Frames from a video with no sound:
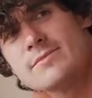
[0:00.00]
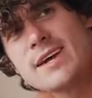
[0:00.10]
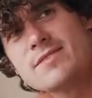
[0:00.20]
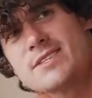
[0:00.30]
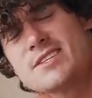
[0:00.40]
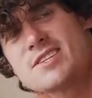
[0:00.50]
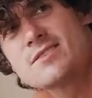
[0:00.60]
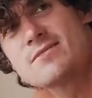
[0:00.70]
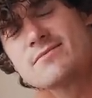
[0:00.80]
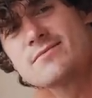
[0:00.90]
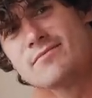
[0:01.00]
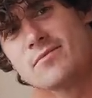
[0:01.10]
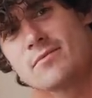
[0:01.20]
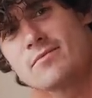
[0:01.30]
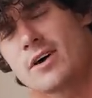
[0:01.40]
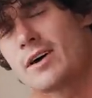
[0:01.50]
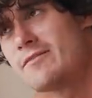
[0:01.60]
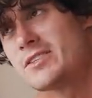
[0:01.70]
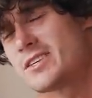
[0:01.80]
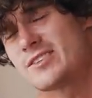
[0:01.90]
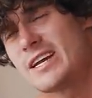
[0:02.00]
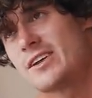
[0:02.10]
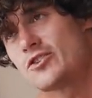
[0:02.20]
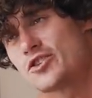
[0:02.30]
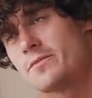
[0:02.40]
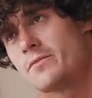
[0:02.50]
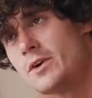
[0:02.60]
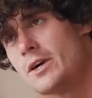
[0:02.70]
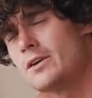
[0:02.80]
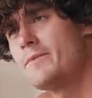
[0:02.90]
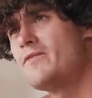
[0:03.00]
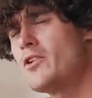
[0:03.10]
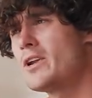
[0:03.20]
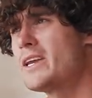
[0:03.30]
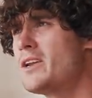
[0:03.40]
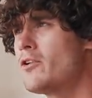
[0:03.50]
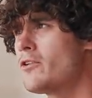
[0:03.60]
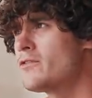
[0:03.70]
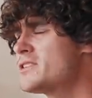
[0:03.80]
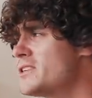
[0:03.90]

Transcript: Ever since, well, ever since I started the gym. I've been very lean all the